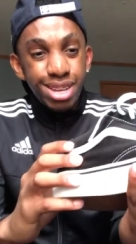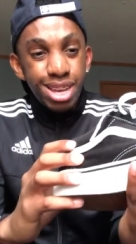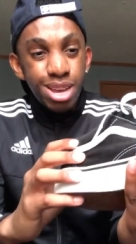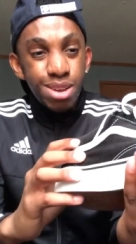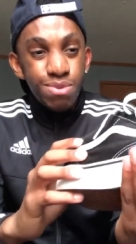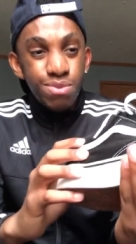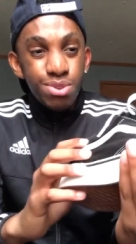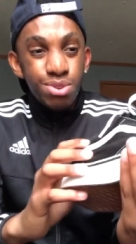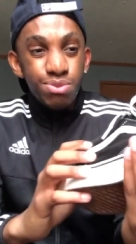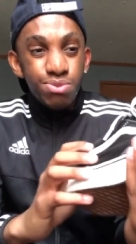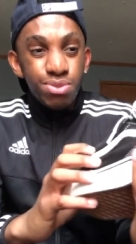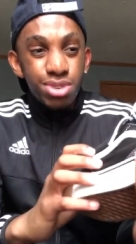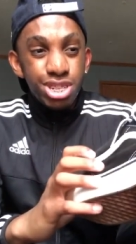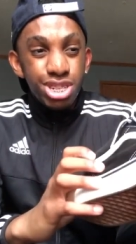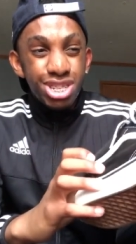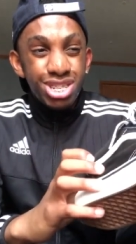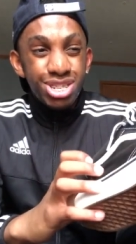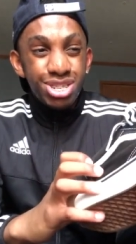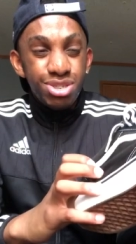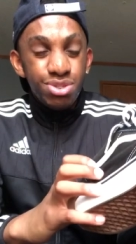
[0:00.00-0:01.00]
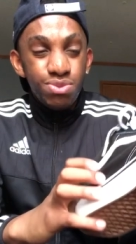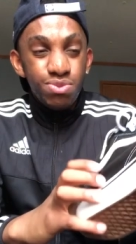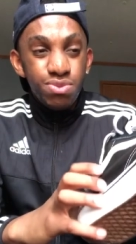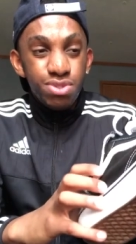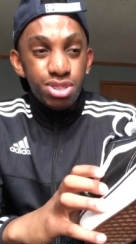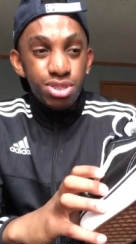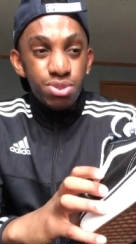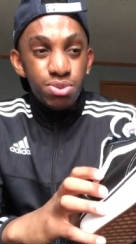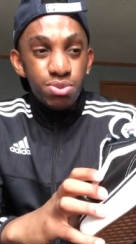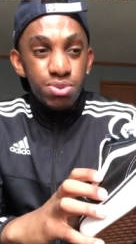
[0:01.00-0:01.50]
I wouldn't wear this
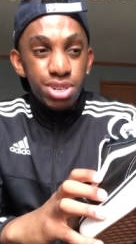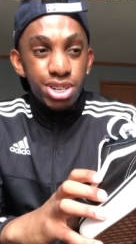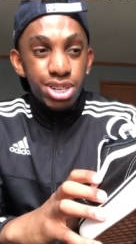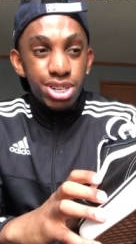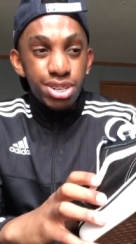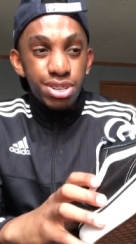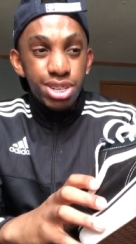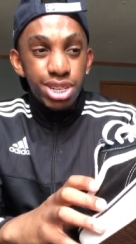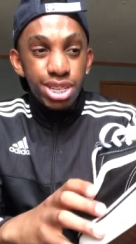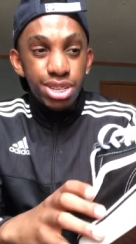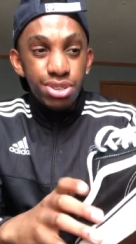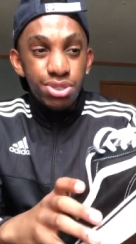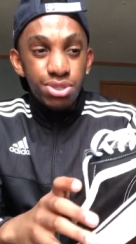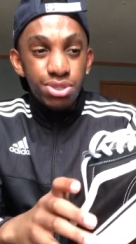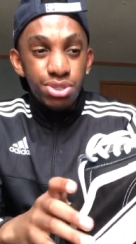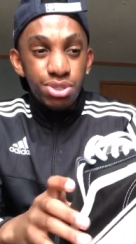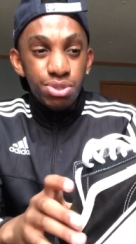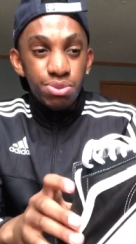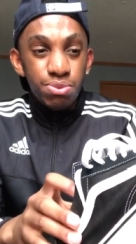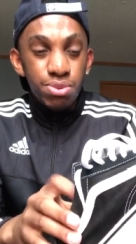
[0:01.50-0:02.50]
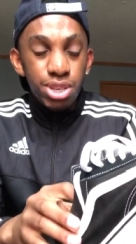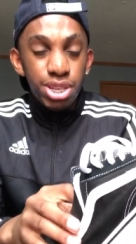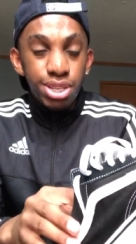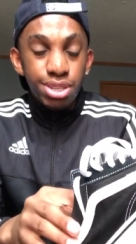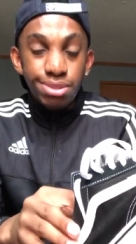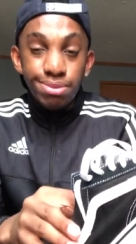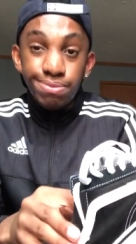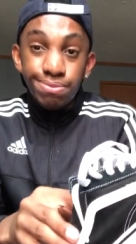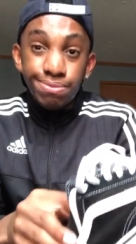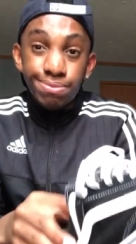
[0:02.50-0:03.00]
shit nowhere else.
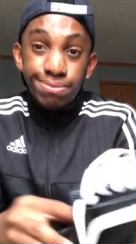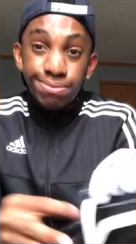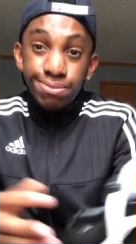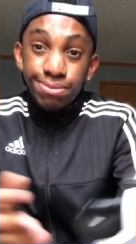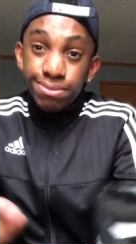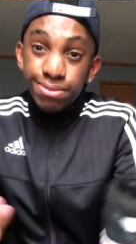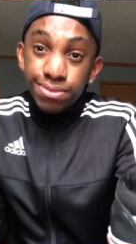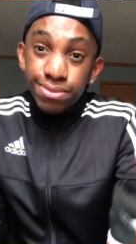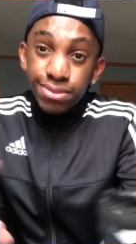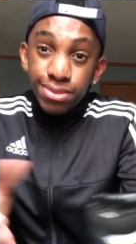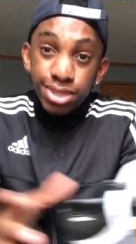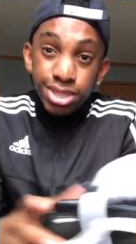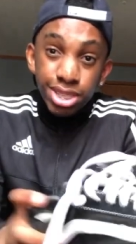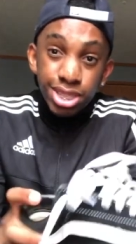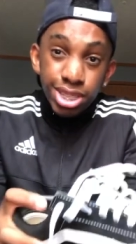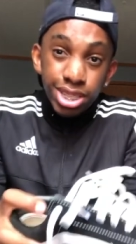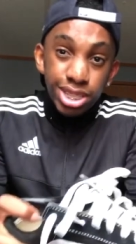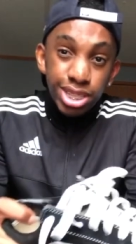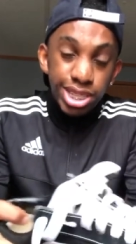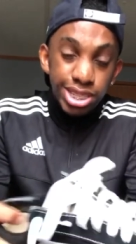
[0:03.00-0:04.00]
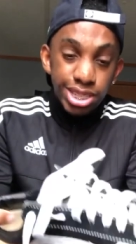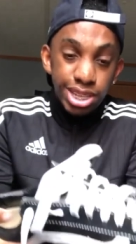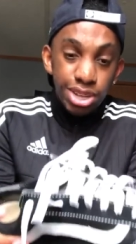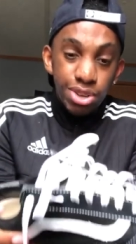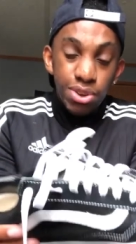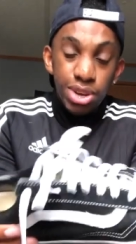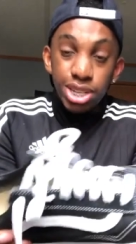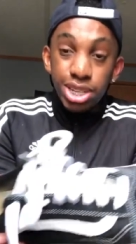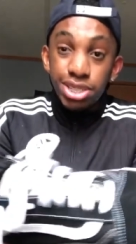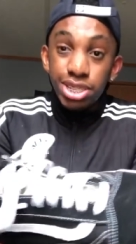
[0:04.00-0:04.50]
Well, unless I
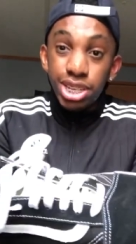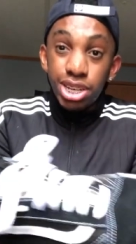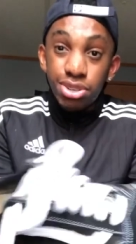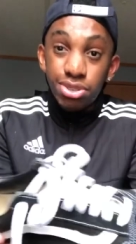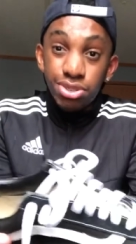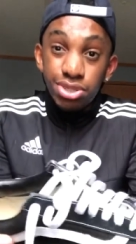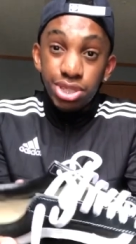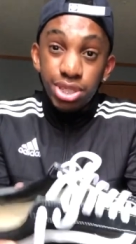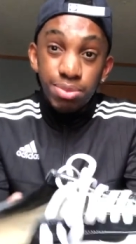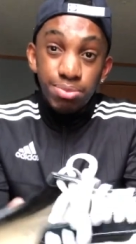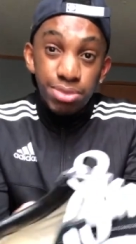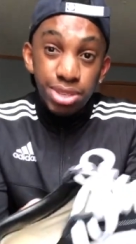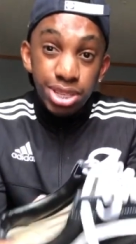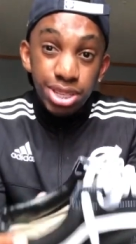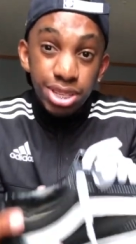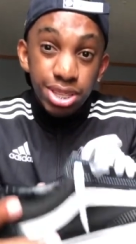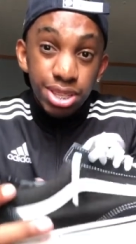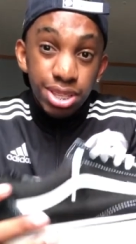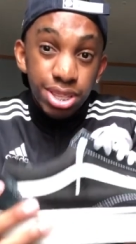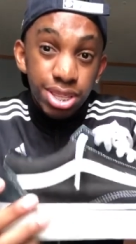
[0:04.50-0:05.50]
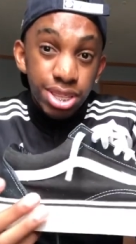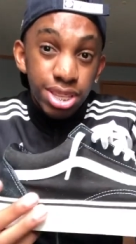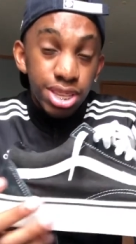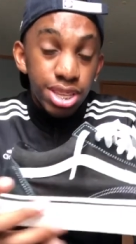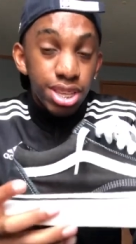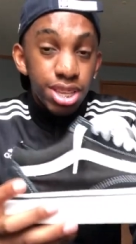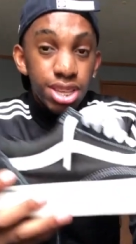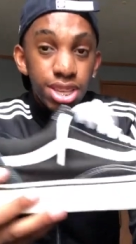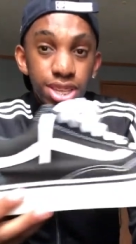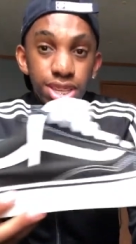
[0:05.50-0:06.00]
go out of town or something.
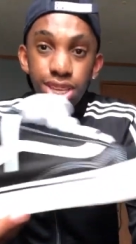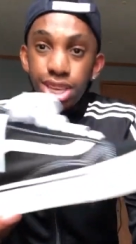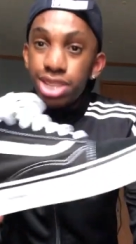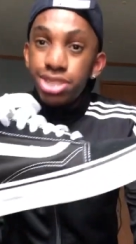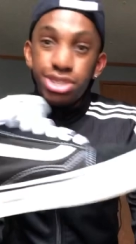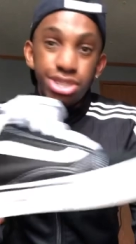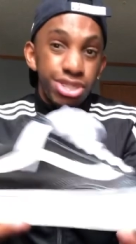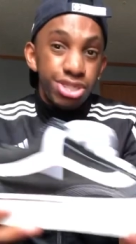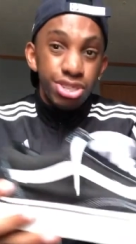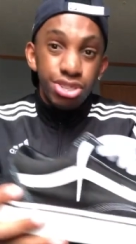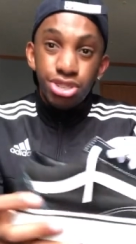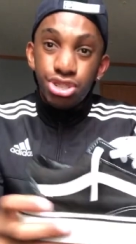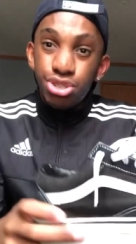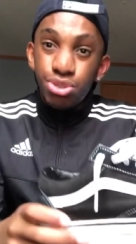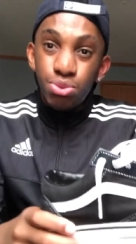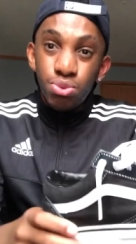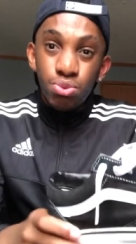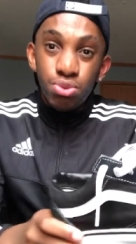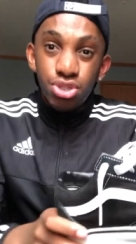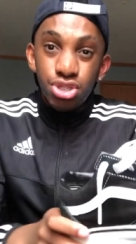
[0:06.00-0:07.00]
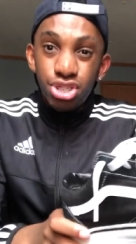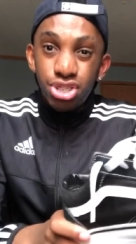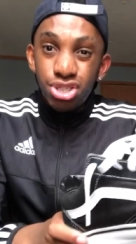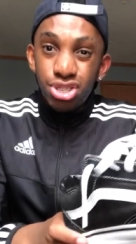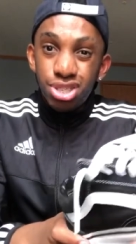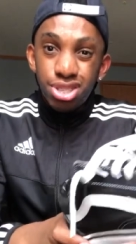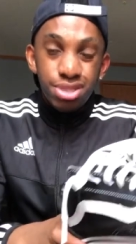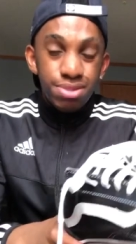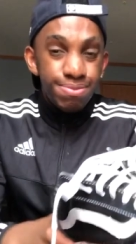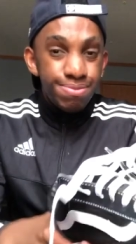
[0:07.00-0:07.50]
Yeah, just a shoe,
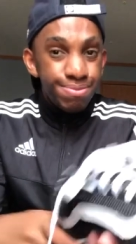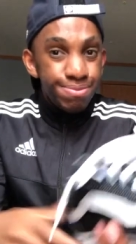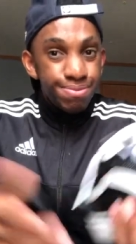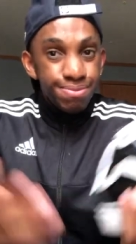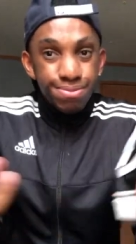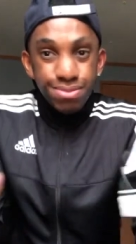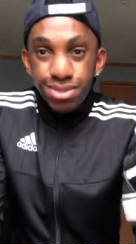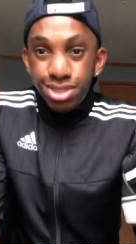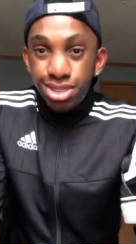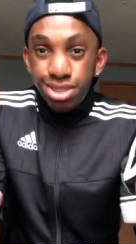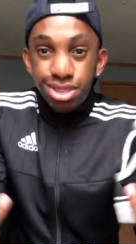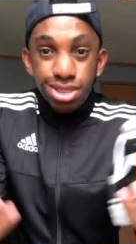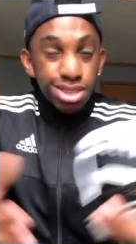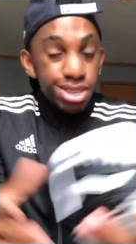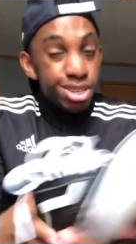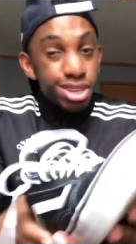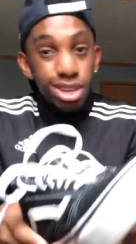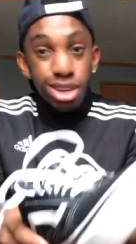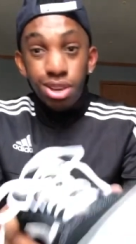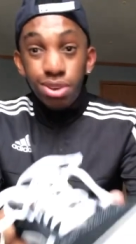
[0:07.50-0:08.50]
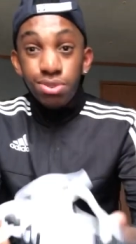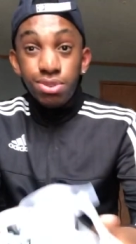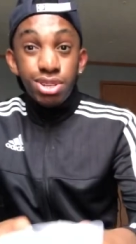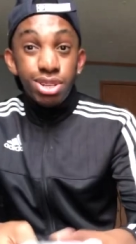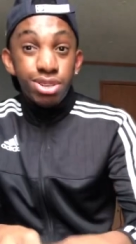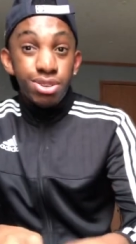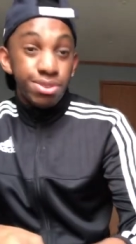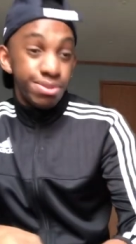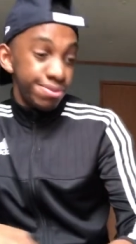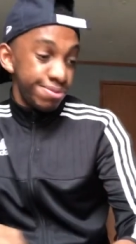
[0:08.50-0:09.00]
just, I don't
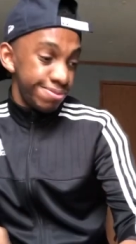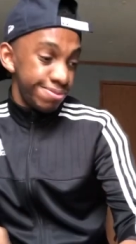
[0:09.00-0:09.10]
know.